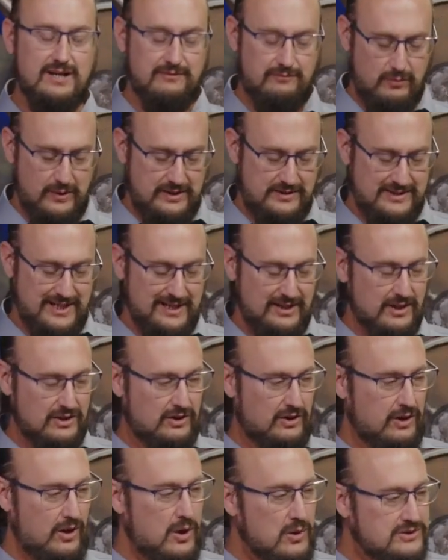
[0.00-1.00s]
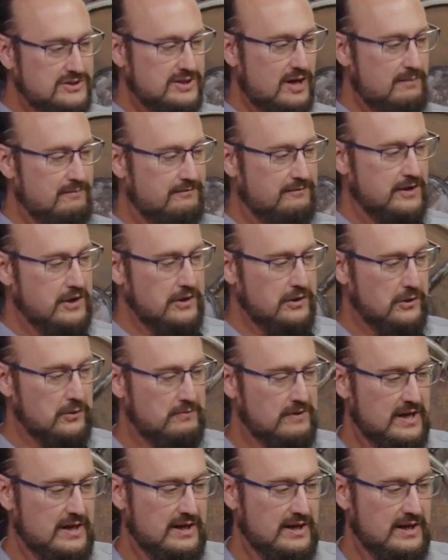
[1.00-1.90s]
if we take a close-up view,